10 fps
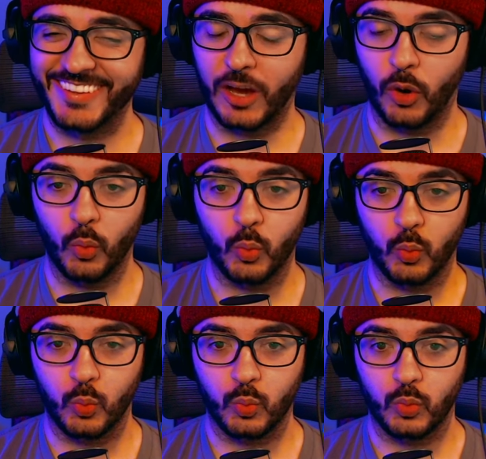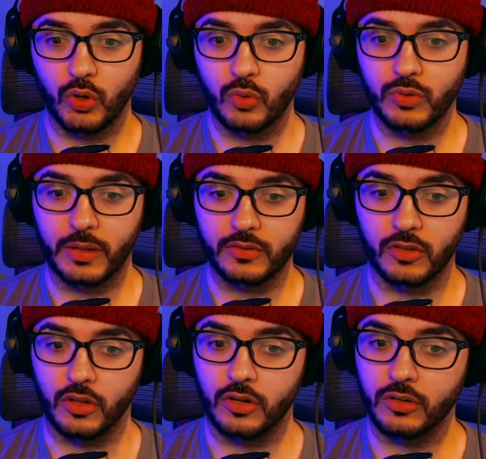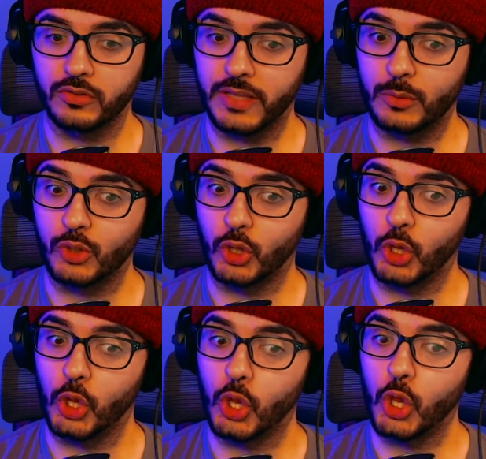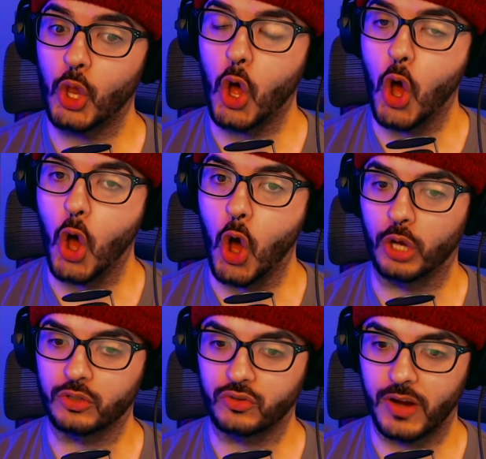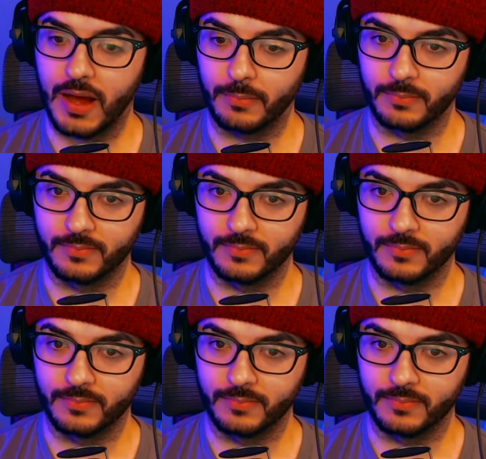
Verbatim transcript: Oh, oh, that was a long that was a long drop.